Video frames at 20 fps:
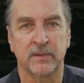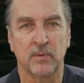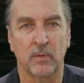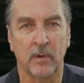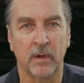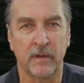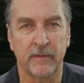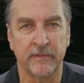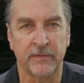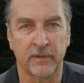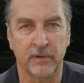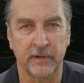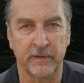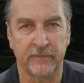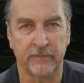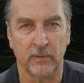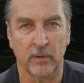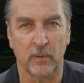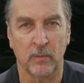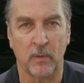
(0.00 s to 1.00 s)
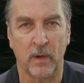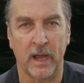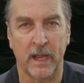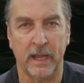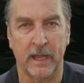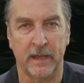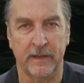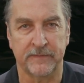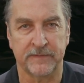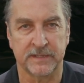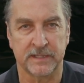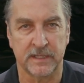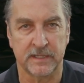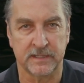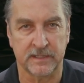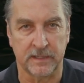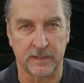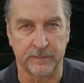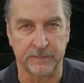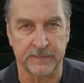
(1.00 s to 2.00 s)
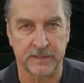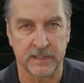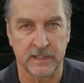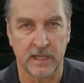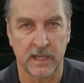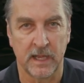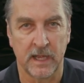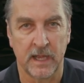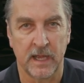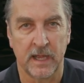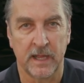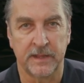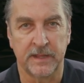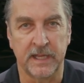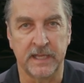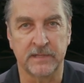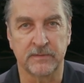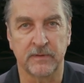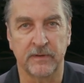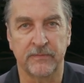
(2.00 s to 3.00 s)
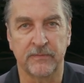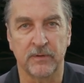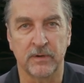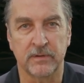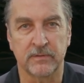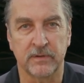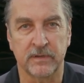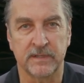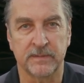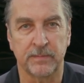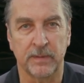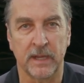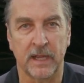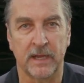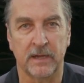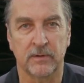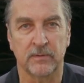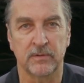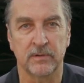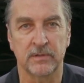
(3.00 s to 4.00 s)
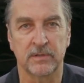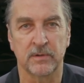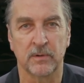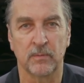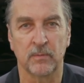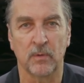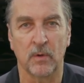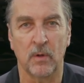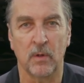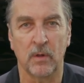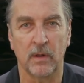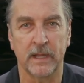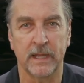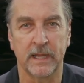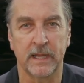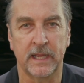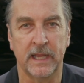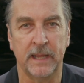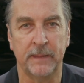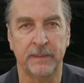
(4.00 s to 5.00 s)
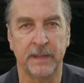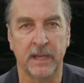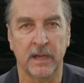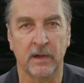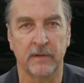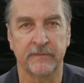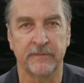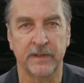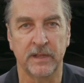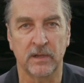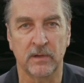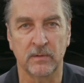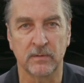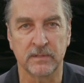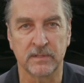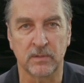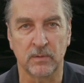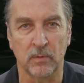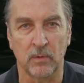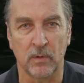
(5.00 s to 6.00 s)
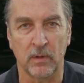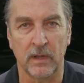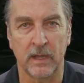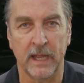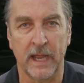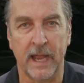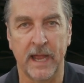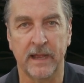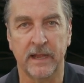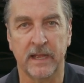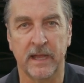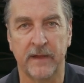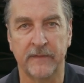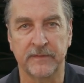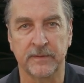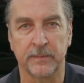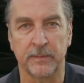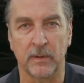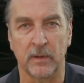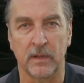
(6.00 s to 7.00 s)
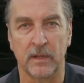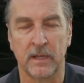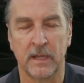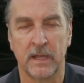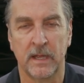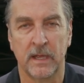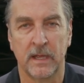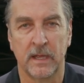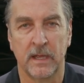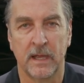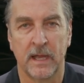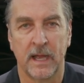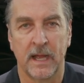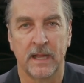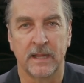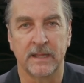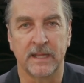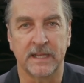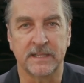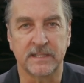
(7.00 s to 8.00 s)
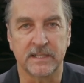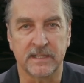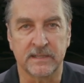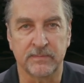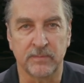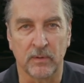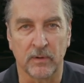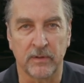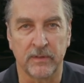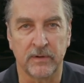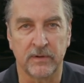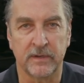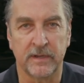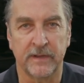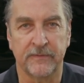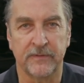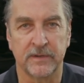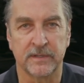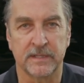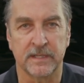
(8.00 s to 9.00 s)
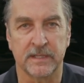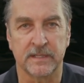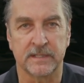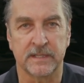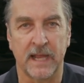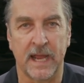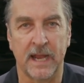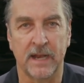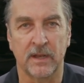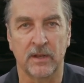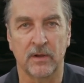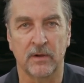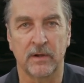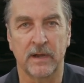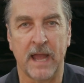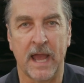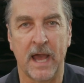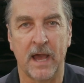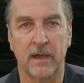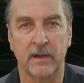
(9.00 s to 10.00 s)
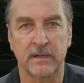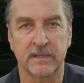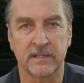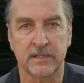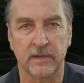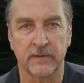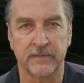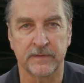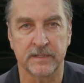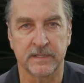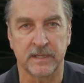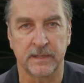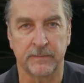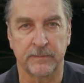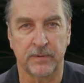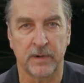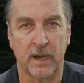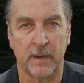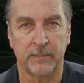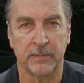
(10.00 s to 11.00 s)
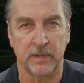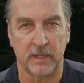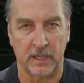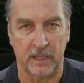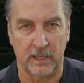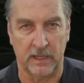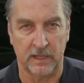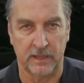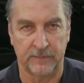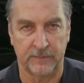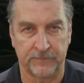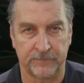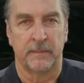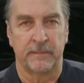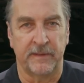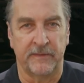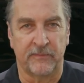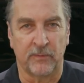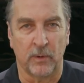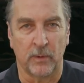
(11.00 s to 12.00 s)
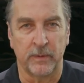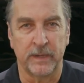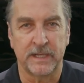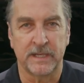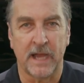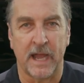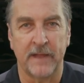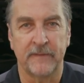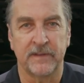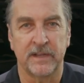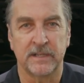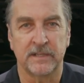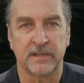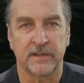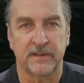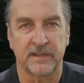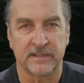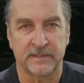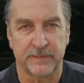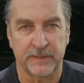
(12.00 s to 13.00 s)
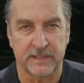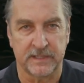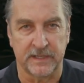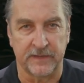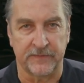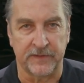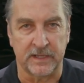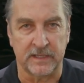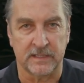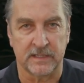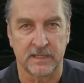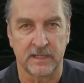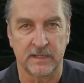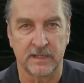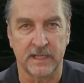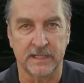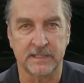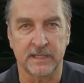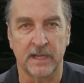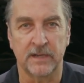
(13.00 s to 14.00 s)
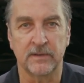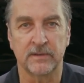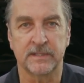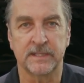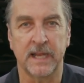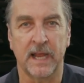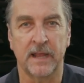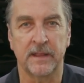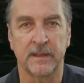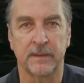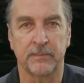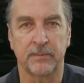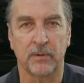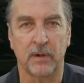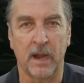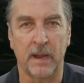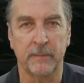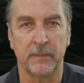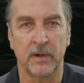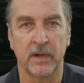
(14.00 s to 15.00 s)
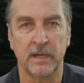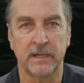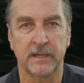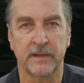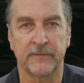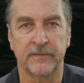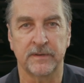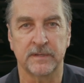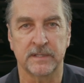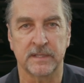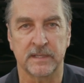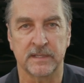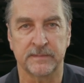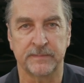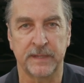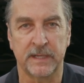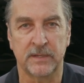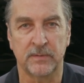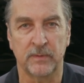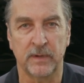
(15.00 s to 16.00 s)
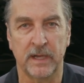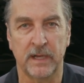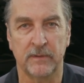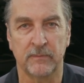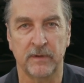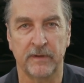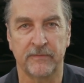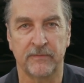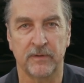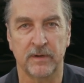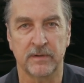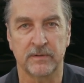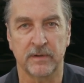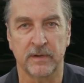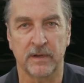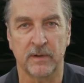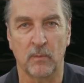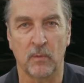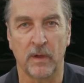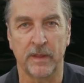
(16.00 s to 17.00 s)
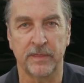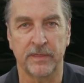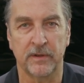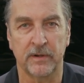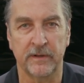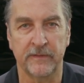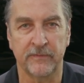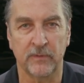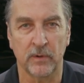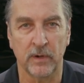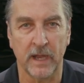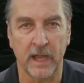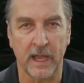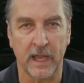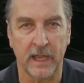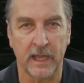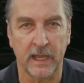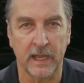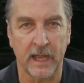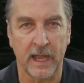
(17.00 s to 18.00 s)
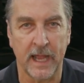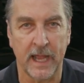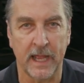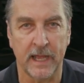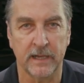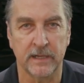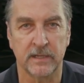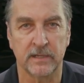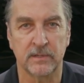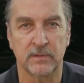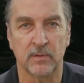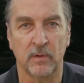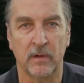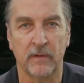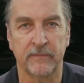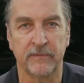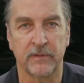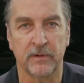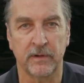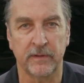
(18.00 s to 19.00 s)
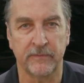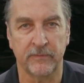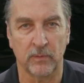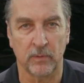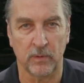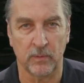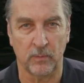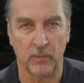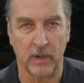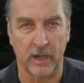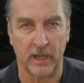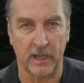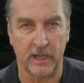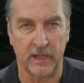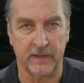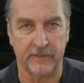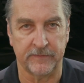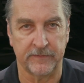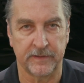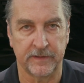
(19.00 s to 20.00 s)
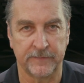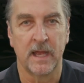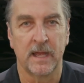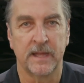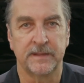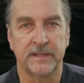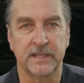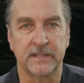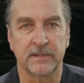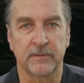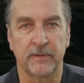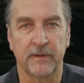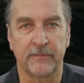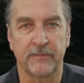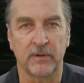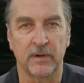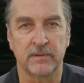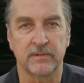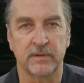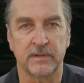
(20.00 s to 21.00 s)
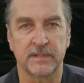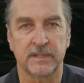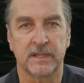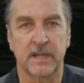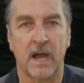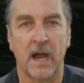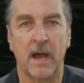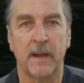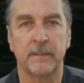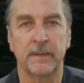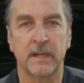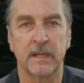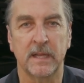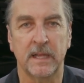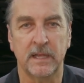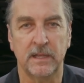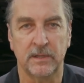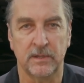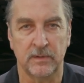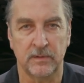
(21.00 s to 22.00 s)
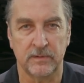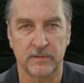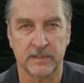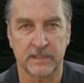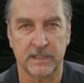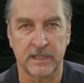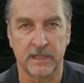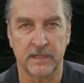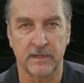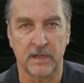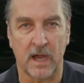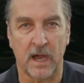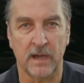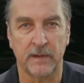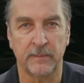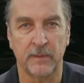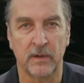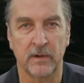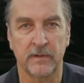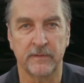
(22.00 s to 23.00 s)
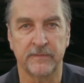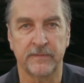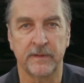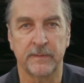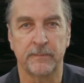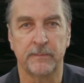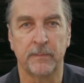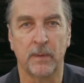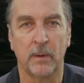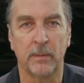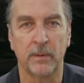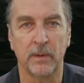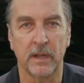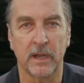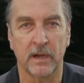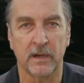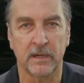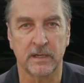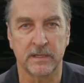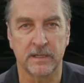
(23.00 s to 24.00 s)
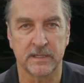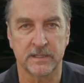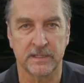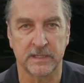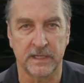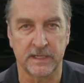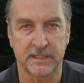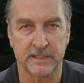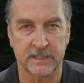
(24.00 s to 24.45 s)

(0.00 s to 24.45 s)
1234YF systems. These refrigerants play a crucial role in keeping our vehicles cool and comfortable. Let's explore their differences and learn how to service them properly. Before we dive into the specifics, let's understand the primary differences between refrigerant 134A and 1234YF. These are refrigerants commonly used in automotive mobile air conditioning